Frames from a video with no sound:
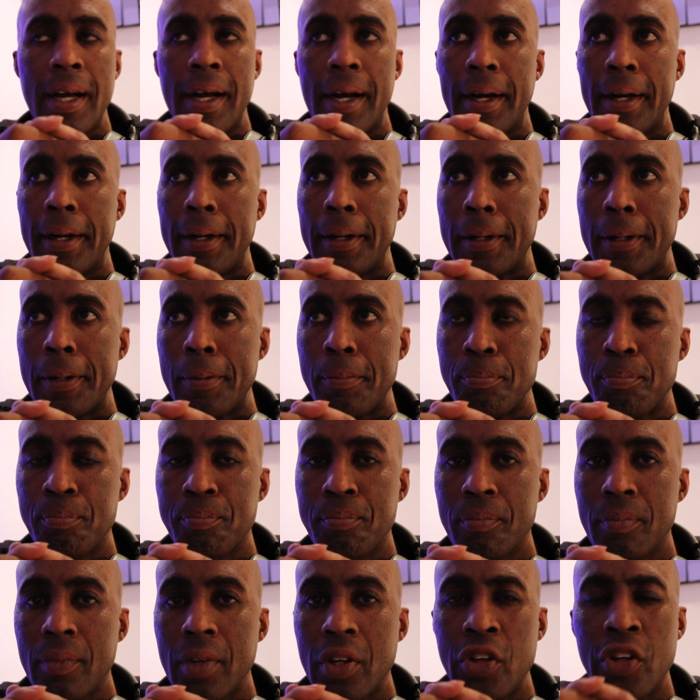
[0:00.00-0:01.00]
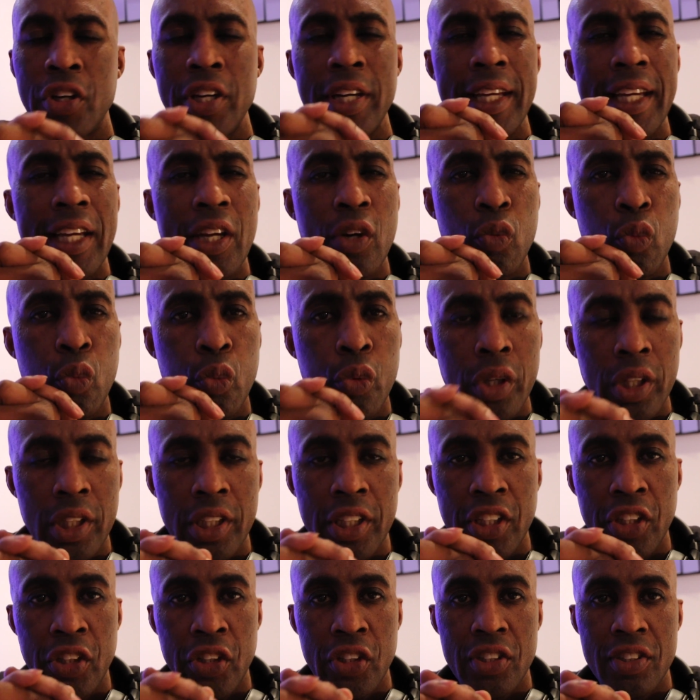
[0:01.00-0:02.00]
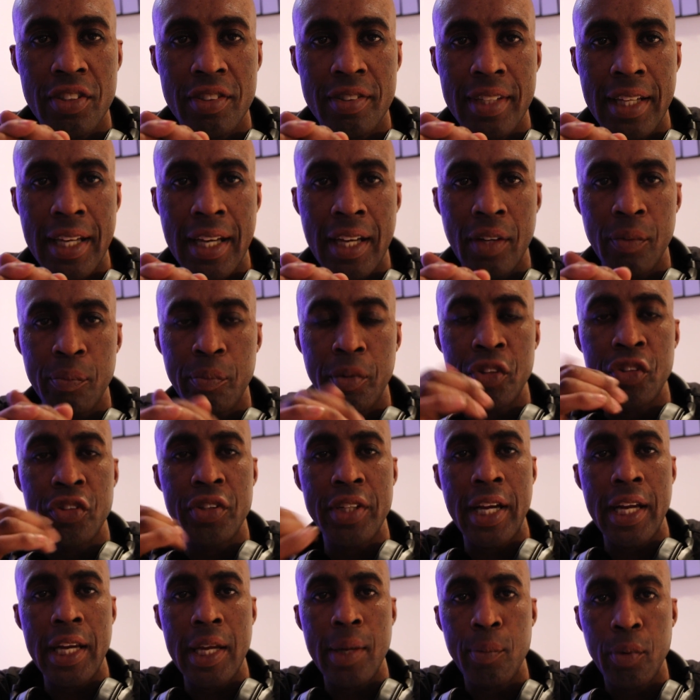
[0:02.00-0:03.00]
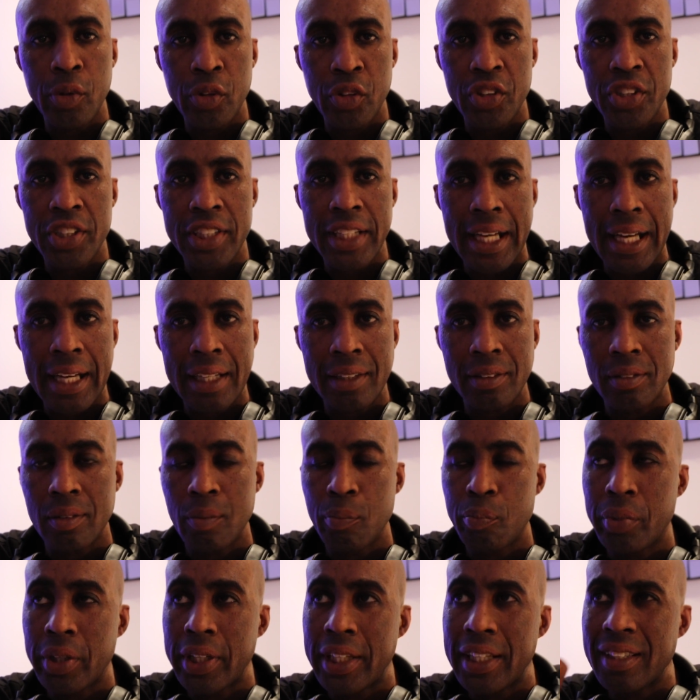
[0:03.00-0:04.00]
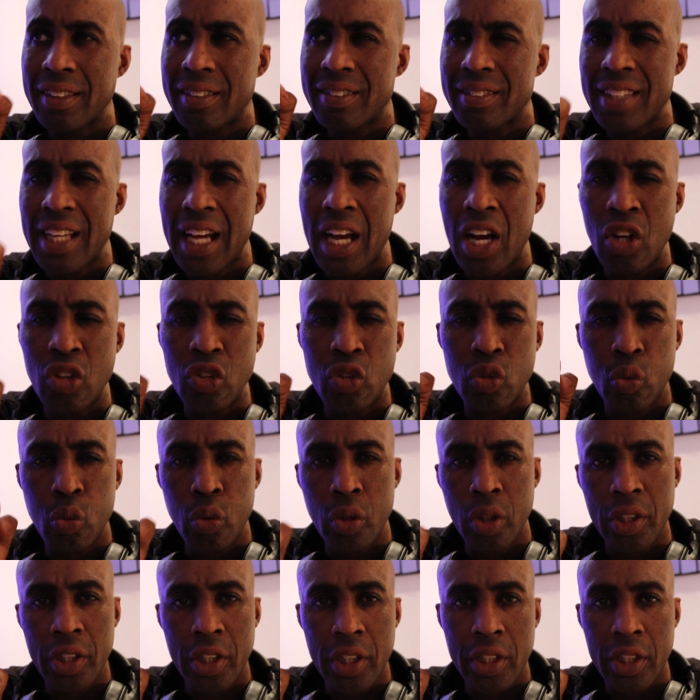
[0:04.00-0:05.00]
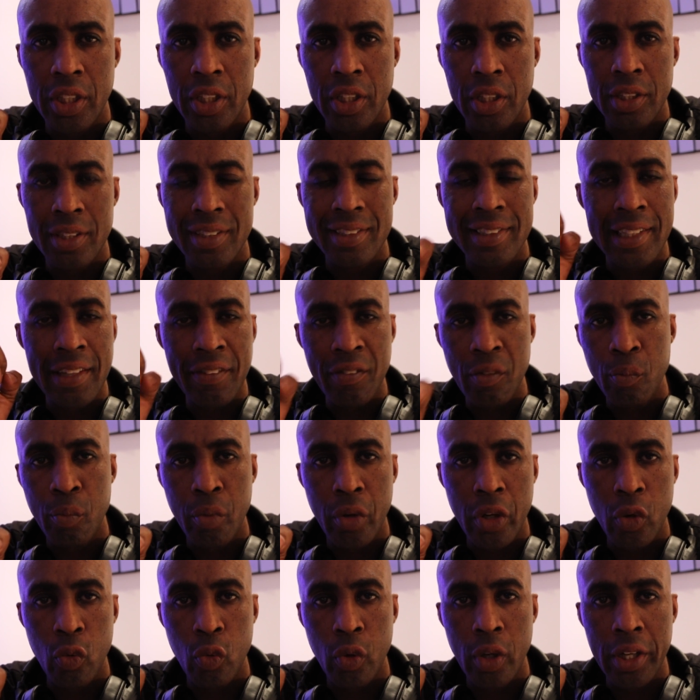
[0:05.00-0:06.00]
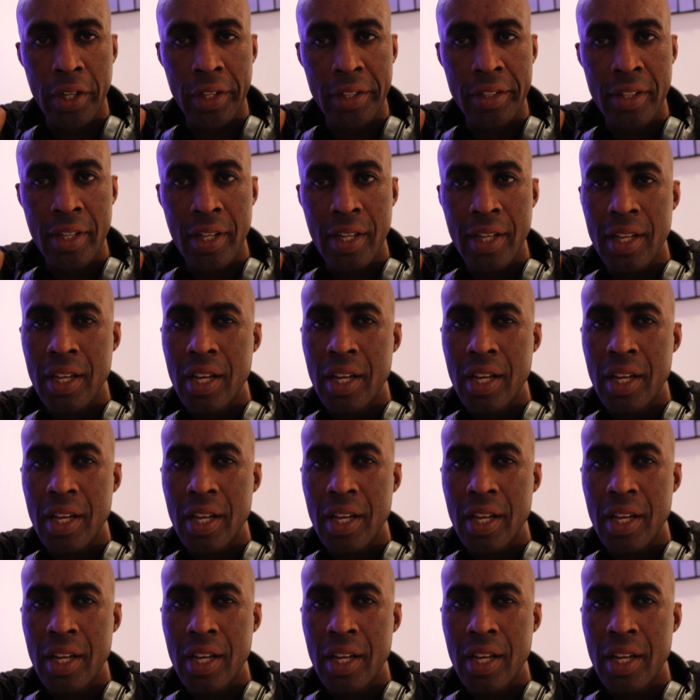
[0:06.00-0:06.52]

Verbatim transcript: um, you're gonna get a really good sound, but you're not able to chat. But it sounds really good. seven point one.